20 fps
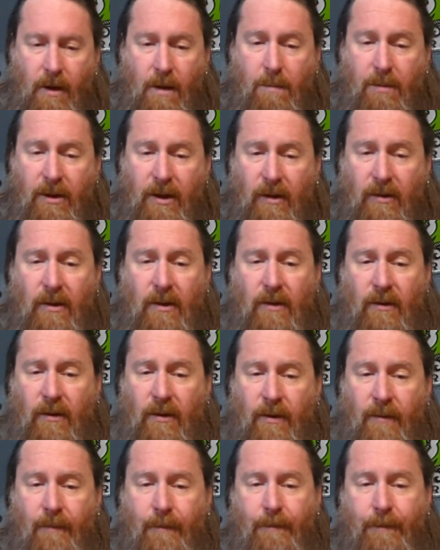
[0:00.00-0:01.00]
But this
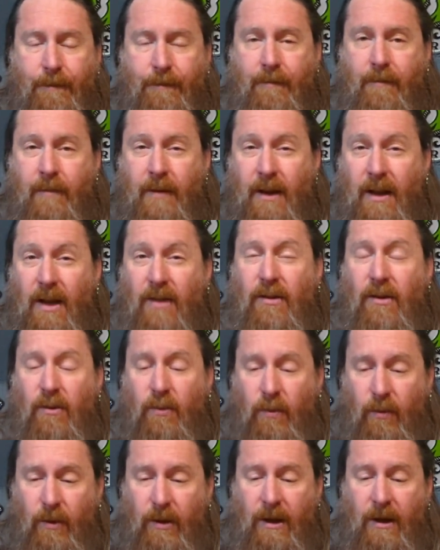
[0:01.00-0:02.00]
is
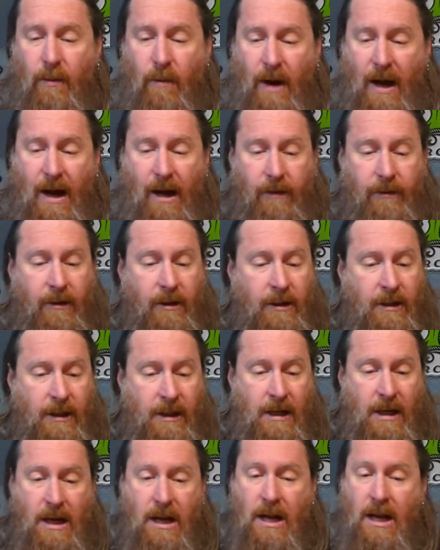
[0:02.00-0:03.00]
really wild.
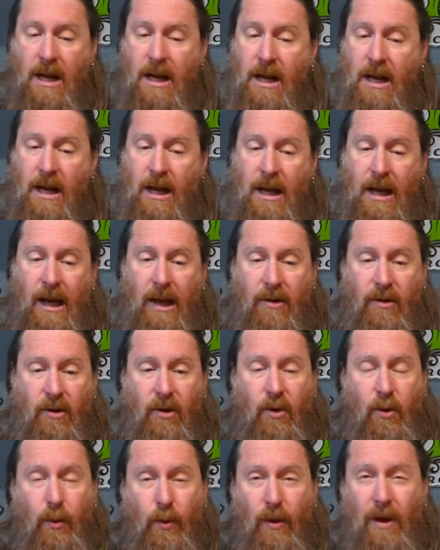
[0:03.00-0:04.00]
It's
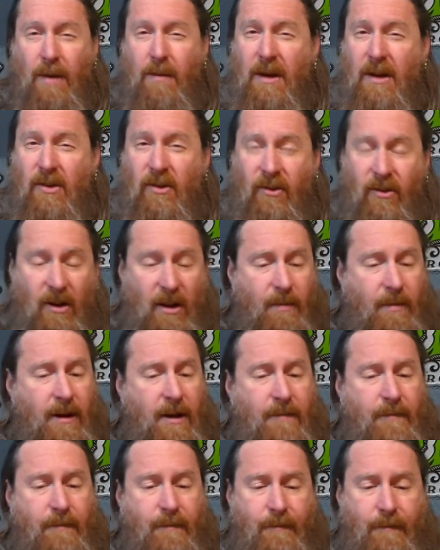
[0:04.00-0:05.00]
creamy
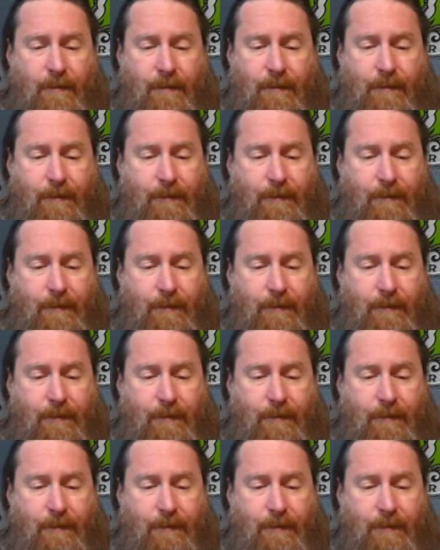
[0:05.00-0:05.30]
cinnamon.